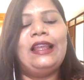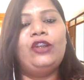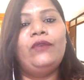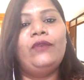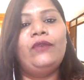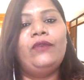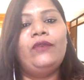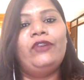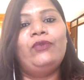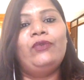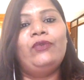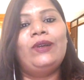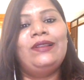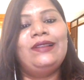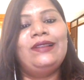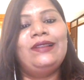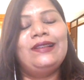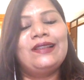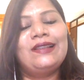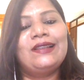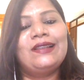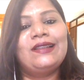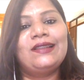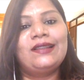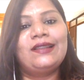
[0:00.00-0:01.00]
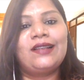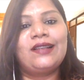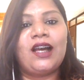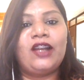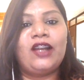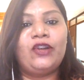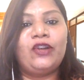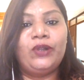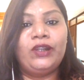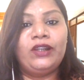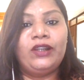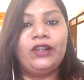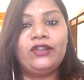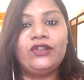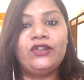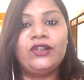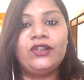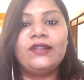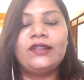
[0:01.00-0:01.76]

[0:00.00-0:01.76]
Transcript: everyone, this is Karuni Richard,